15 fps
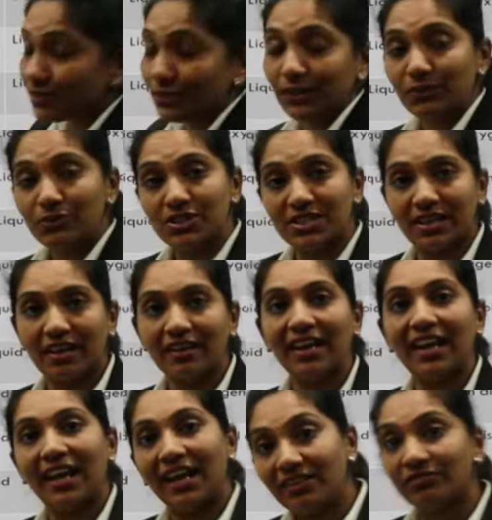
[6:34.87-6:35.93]
solution
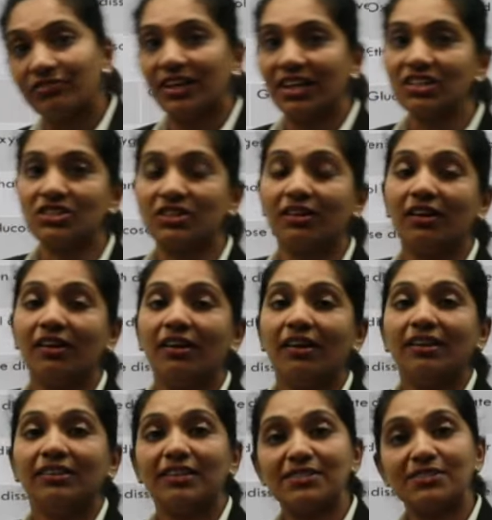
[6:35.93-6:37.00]
in which
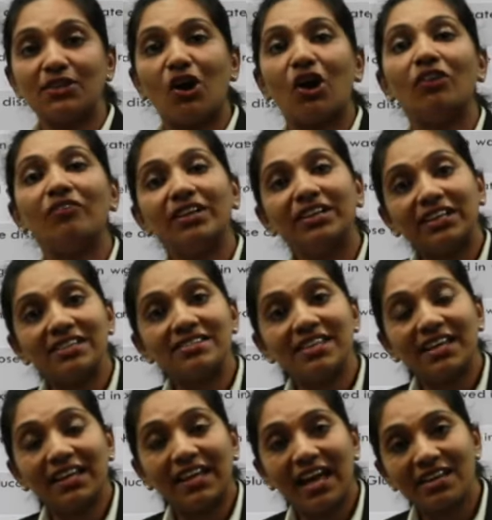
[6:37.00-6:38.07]
the solvent is
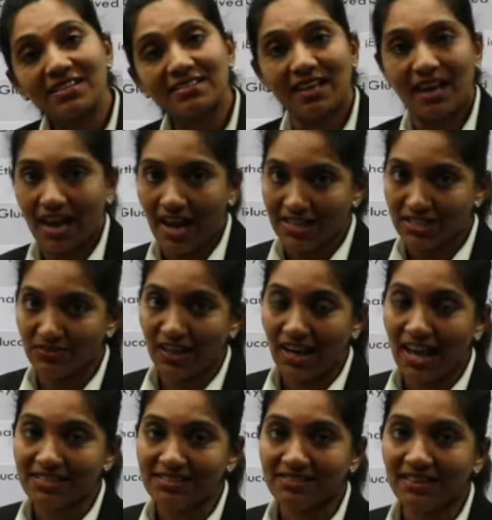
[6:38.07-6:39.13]
a gas as well
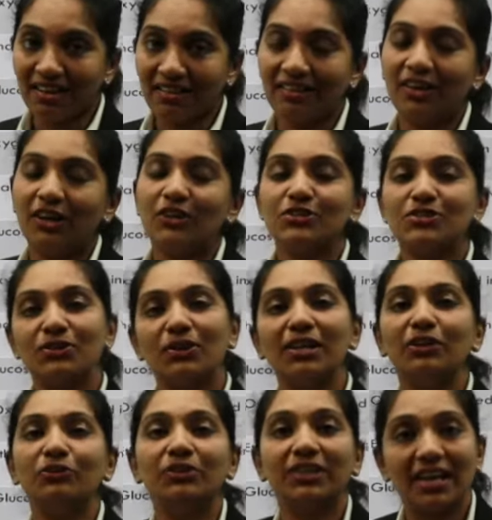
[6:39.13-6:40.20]
as the
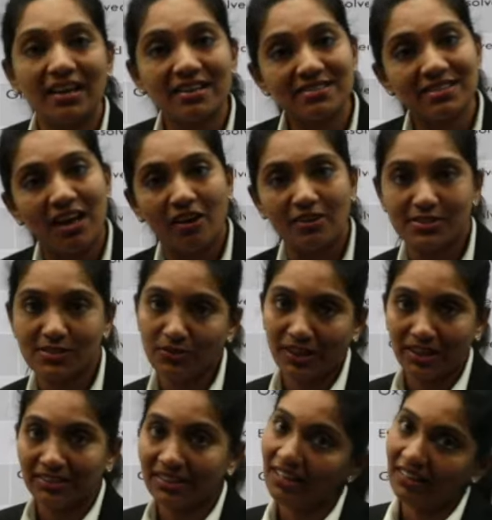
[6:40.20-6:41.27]
solute is also
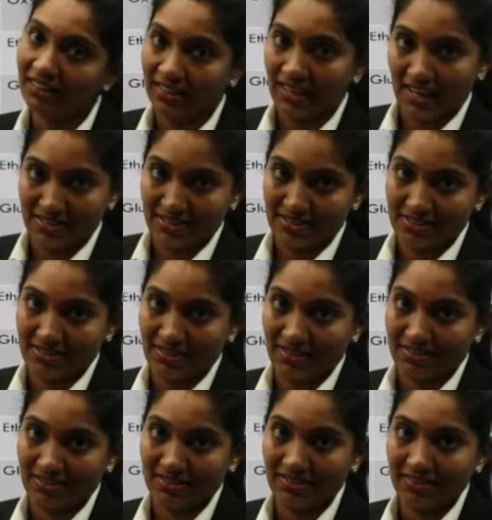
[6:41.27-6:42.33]
in the gaseous
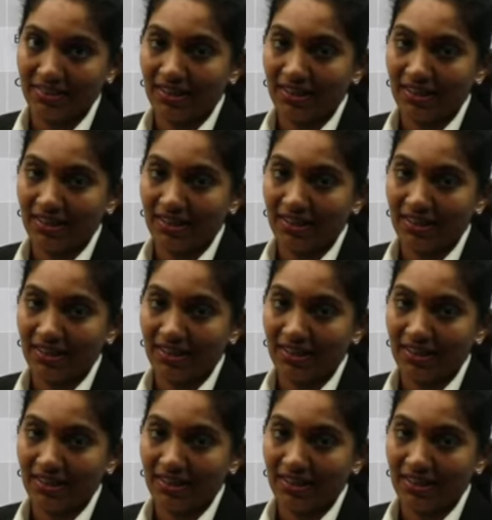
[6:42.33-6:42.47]
state.